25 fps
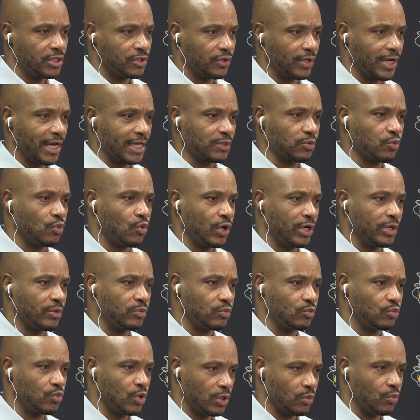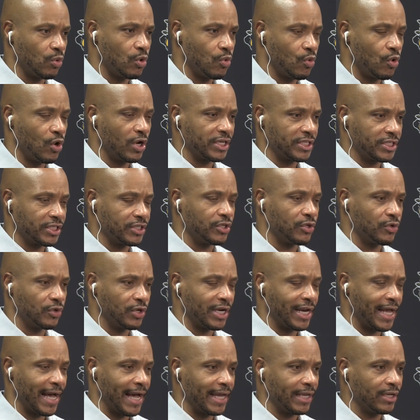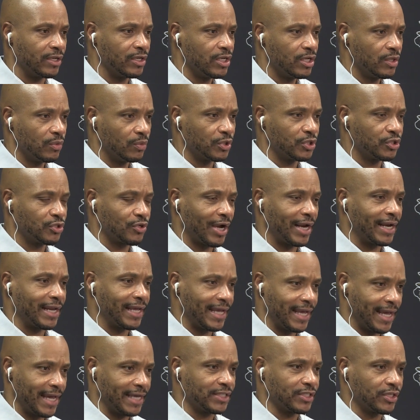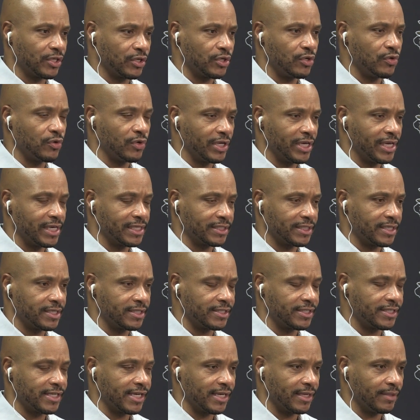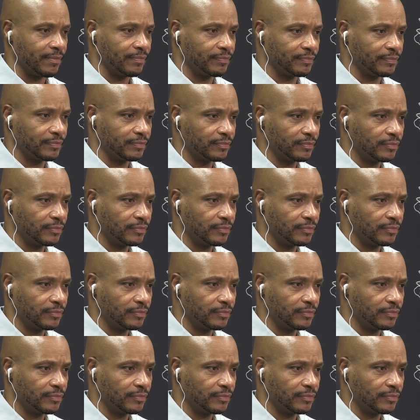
So that's one what we wanted to do tonight was try to execute against this team